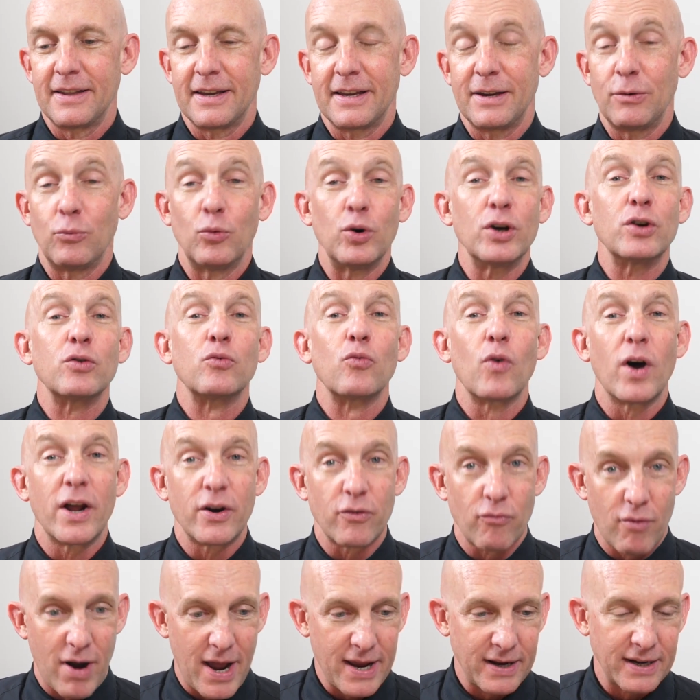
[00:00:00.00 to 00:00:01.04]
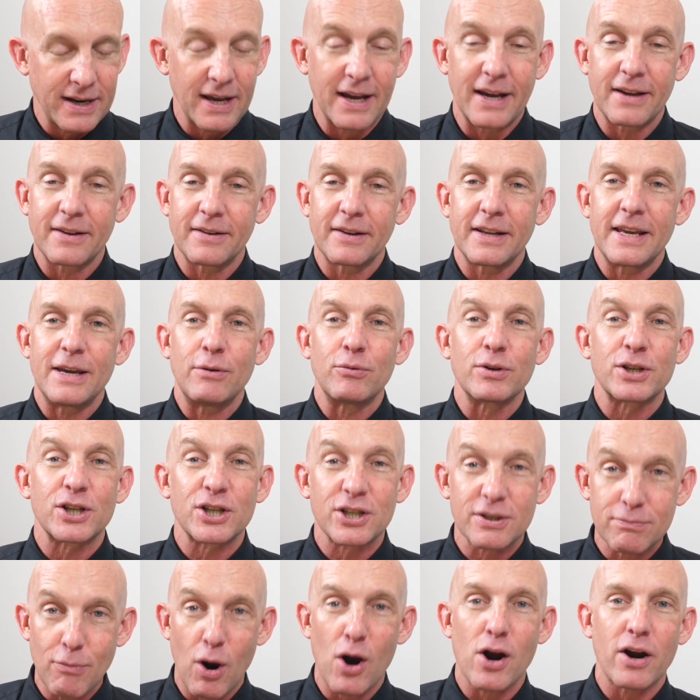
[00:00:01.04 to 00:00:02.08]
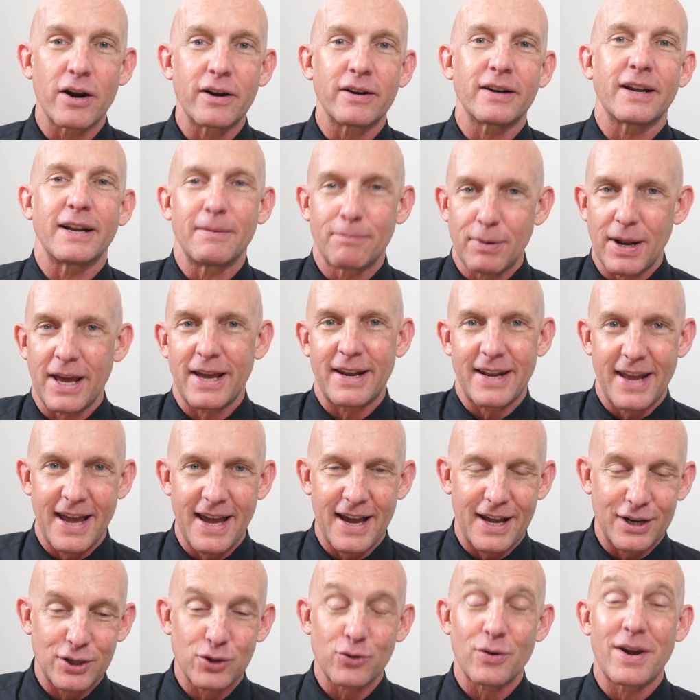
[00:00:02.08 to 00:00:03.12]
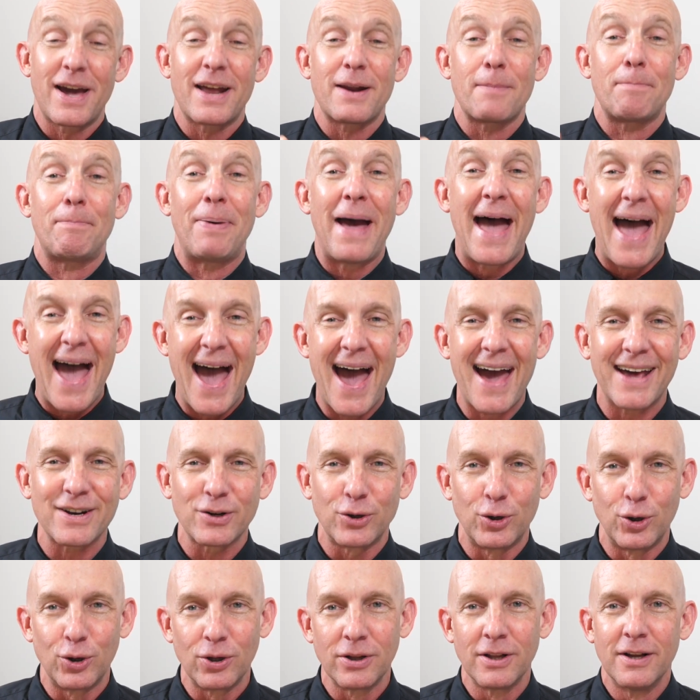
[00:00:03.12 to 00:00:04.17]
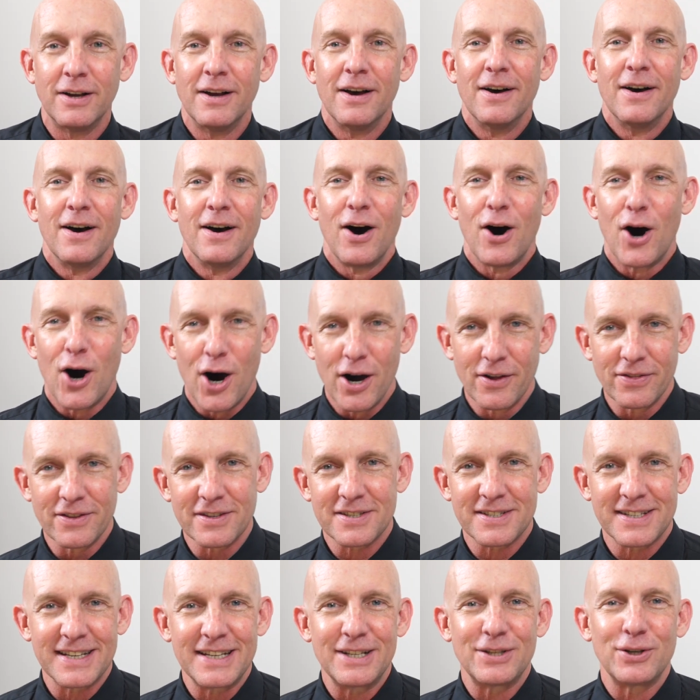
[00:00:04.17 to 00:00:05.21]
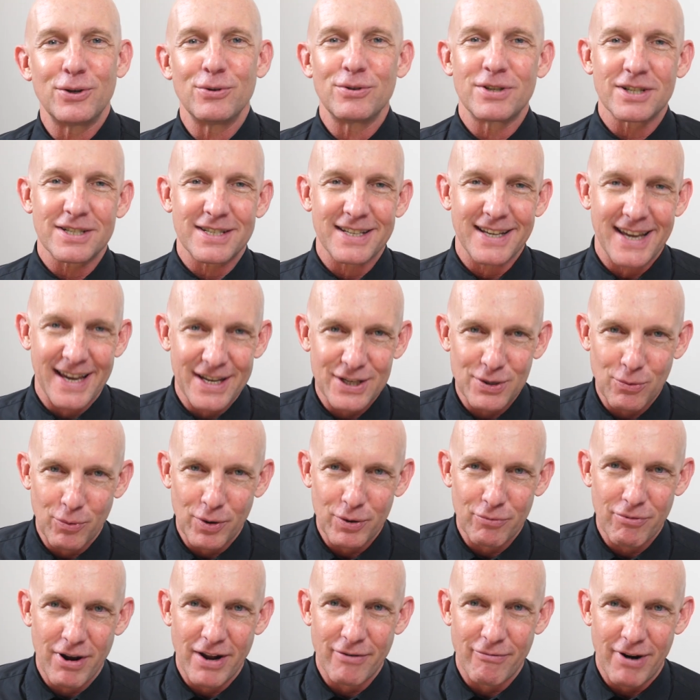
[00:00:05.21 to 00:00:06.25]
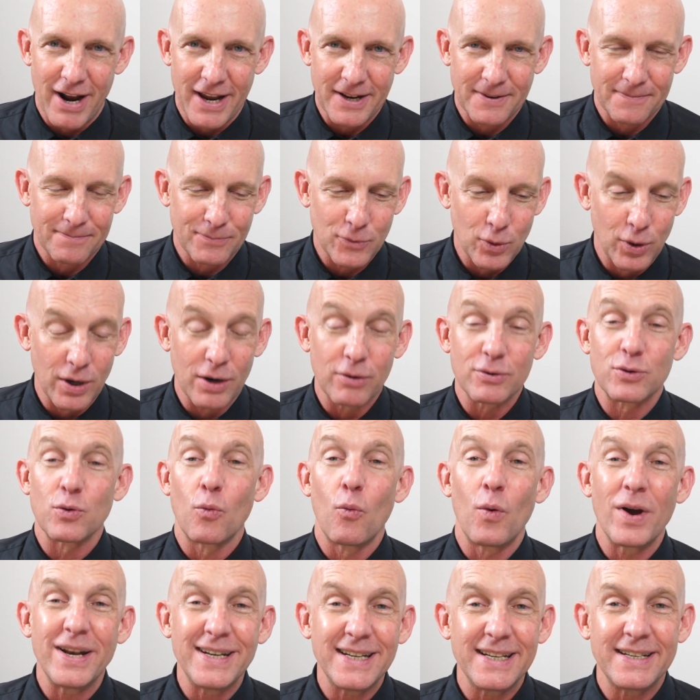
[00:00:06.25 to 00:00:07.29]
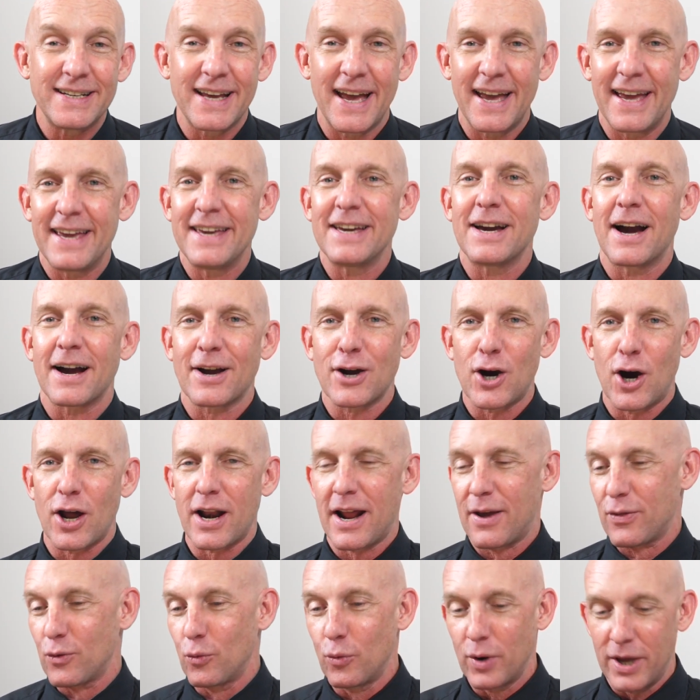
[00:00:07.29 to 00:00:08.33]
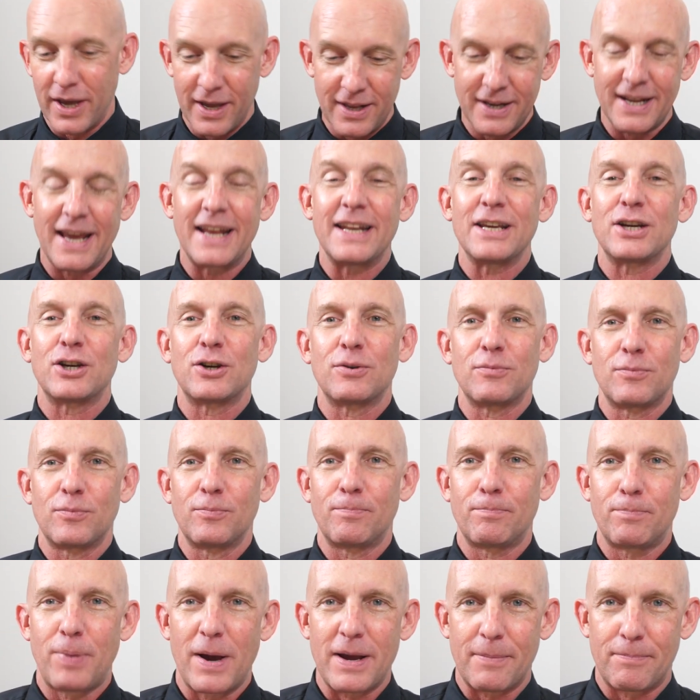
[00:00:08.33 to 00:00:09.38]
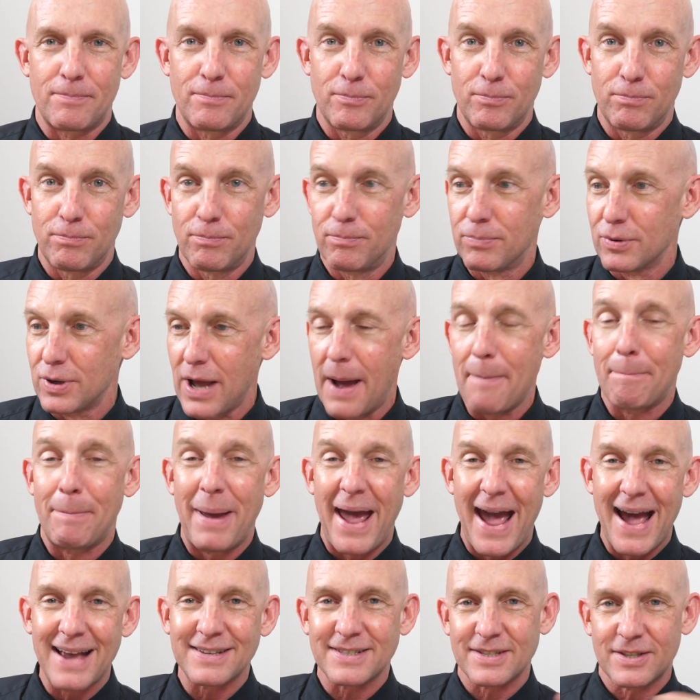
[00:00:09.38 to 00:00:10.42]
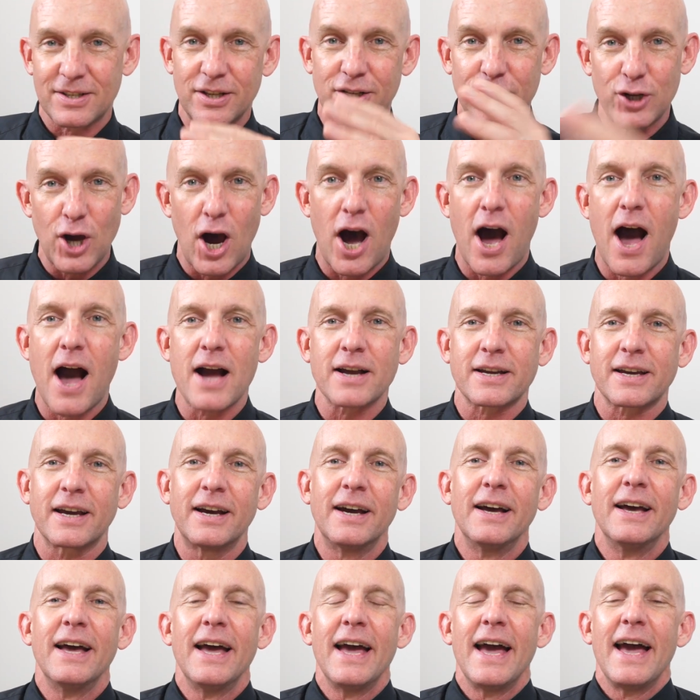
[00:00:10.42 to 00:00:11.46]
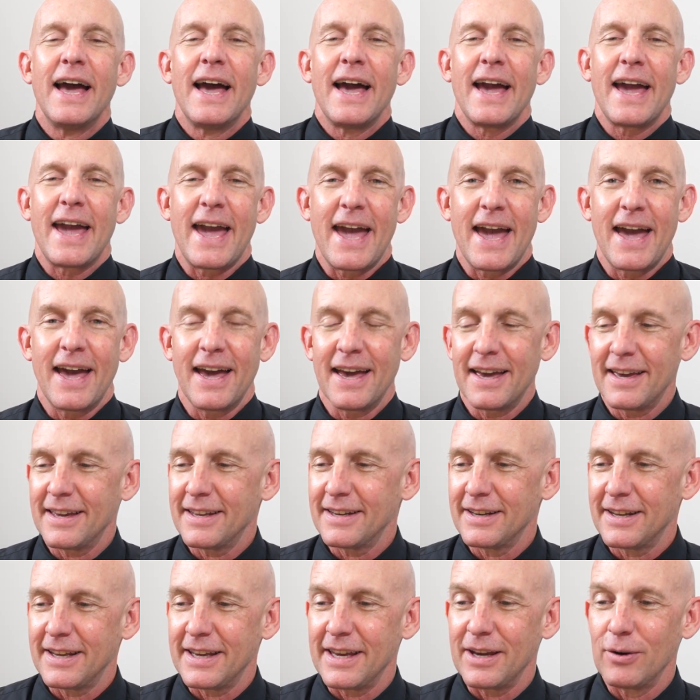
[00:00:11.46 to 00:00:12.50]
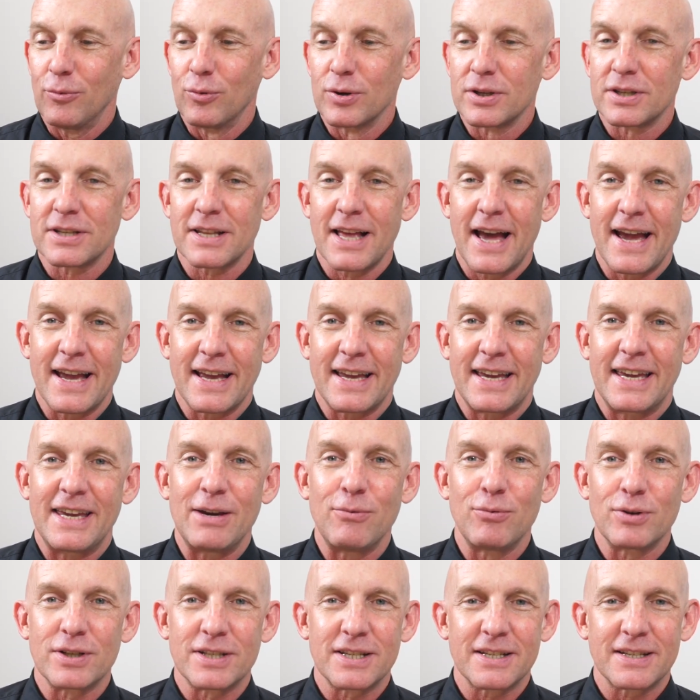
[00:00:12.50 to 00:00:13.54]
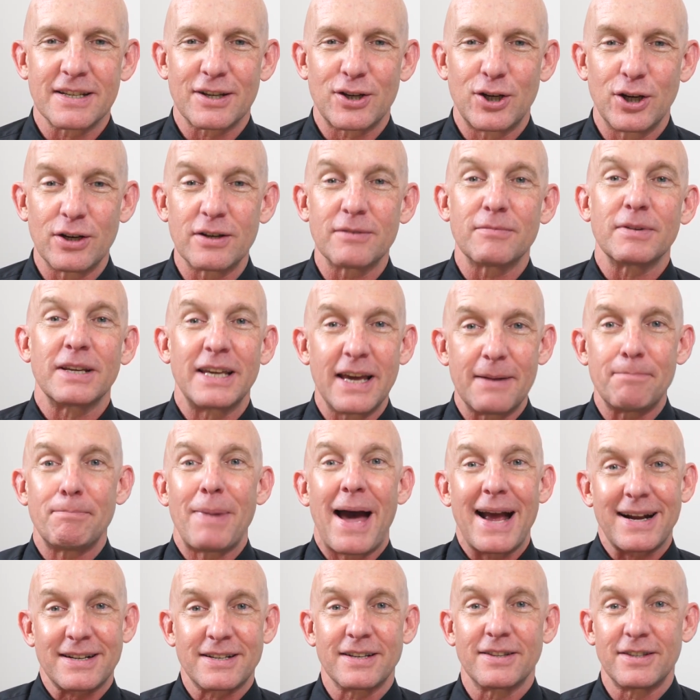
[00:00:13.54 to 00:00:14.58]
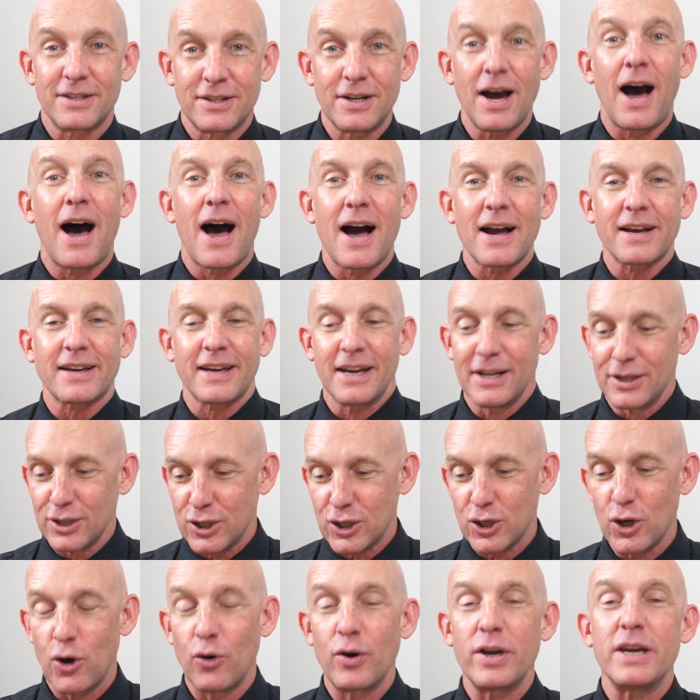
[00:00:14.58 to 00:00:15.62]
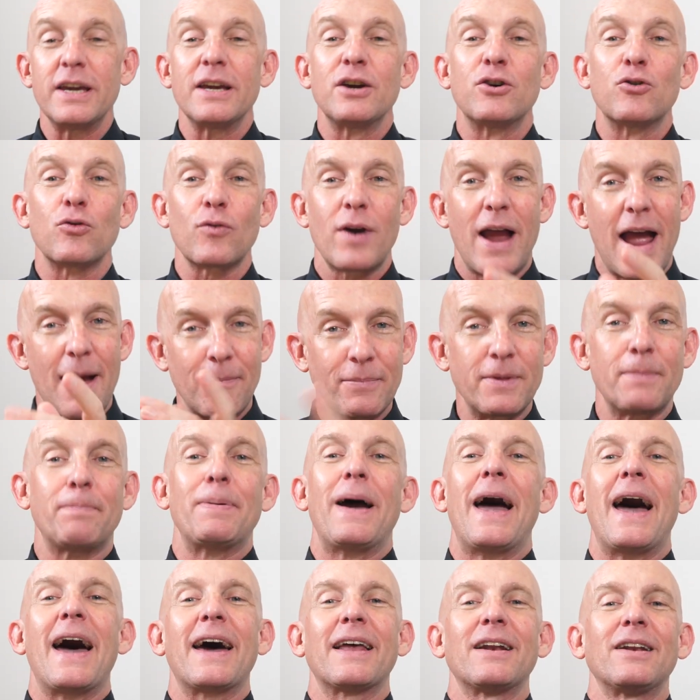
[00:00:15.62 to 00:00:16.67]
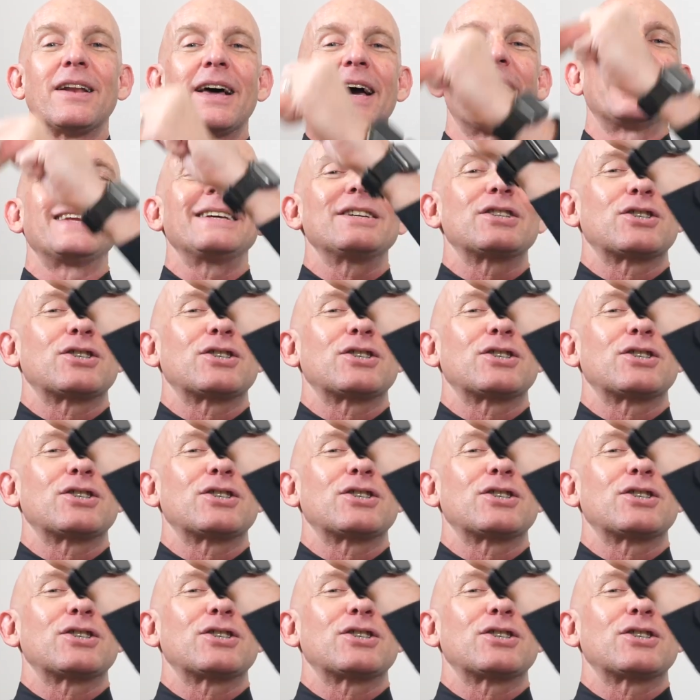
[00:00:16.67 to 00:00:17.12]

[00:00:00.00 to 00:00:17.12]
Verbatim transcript: It wouldn't run right. Now, he was smart and planned ahead, so he had a paddle on the sea-doo just in case it wouldn't run right. Well, it was a windy day. He got caught out in the wind and he got past the dock and it was like he was couldn't get back to the dock and so he grabbed the paddle and he